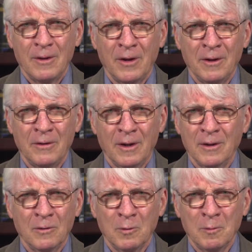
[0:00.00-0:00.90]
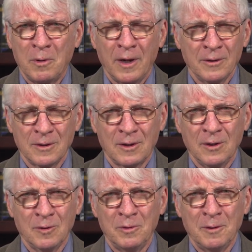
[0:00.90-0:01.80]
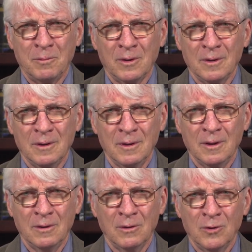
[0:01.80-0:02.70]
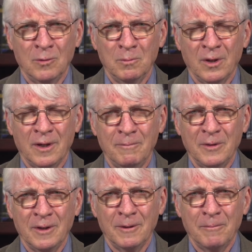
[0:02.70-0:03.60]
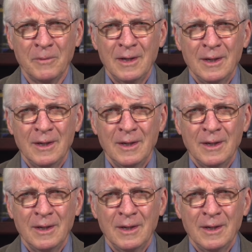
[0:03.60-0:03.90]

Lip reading: When Pilate killed people in their own blood, you know.